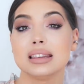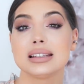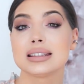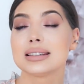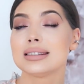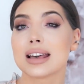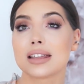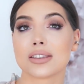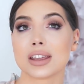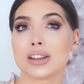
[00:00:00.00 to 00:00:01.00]
This is
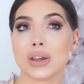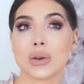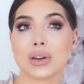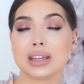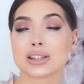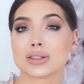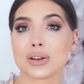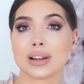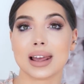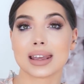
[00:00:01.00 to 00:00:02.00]
nothing new, it's
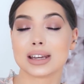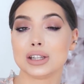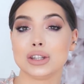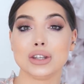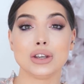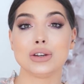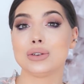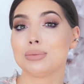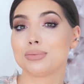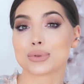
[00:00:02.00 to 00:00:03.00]
not like a
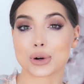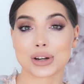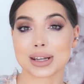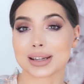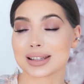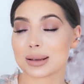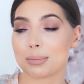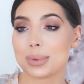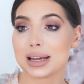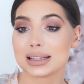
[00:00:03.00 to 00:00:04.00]
new product,
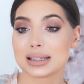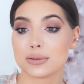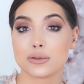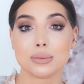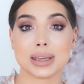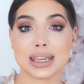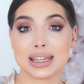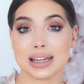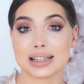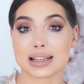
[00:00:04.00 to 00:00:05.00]
but for me
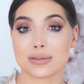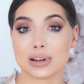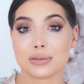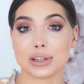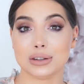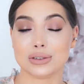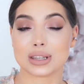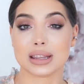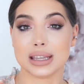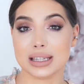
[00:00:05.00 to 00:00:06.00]
it is. I've never
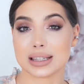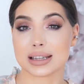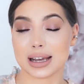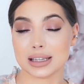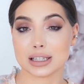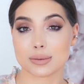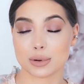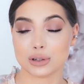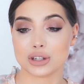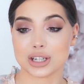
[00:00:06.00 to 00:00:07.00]
used these tiny
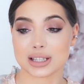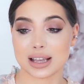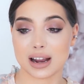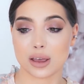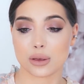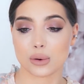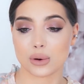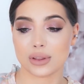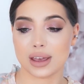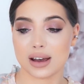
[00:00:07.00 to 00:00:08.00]
sponges and I
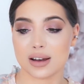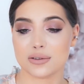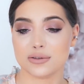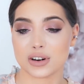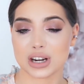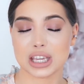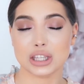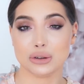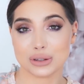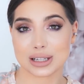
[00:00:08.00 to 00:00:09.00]
thought they're very
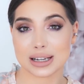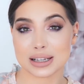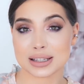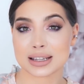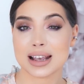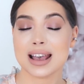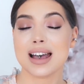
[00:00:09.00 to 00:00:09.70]
useless